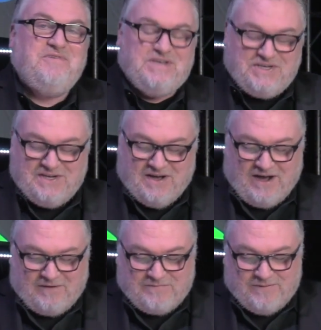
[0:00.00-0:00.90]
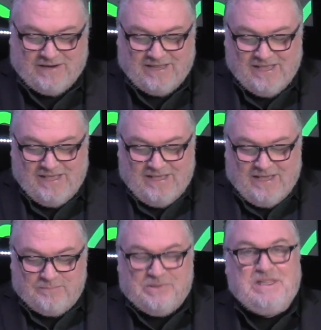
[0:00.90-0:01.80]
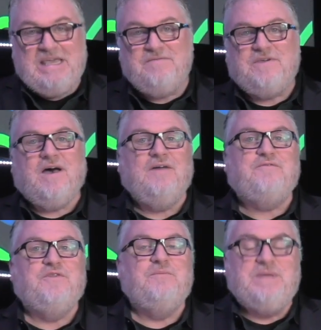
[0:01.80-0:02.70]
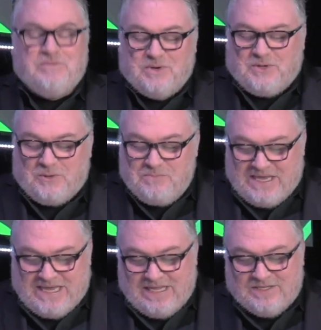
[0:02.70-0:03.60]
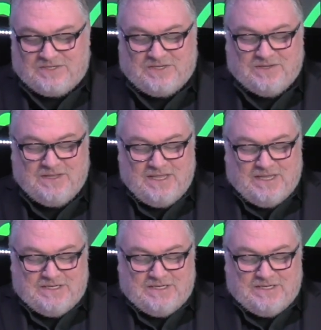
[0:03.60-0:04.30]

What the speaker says: vision offering and believe God for the miracle means to